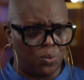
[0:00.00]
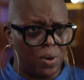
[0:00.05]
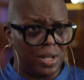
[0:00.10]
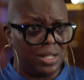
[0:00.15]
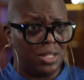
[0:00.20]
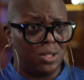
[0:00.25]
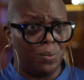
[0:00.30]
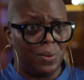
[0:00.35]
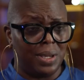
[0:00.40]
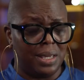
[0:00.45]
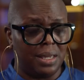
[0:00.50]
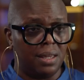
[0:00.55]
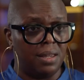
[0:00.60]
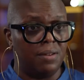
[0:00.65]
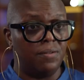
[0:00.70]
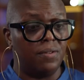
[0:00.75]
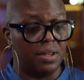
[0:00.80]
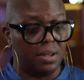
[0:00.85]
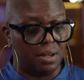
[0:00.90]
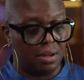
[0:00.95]
What do we
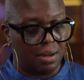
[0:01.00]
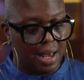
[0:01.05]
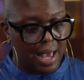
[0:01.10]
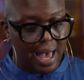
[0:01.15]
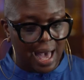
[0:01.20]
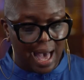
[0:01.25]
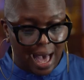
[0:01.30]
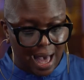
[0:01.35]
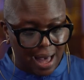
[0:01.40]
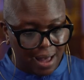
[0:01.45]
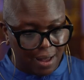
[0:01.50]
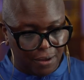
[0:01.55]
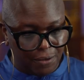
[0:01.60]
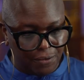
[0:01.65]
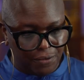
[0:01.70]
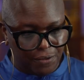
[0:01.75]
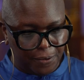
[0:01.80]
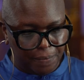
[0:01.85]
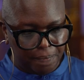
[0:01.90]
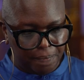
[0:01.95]
even have?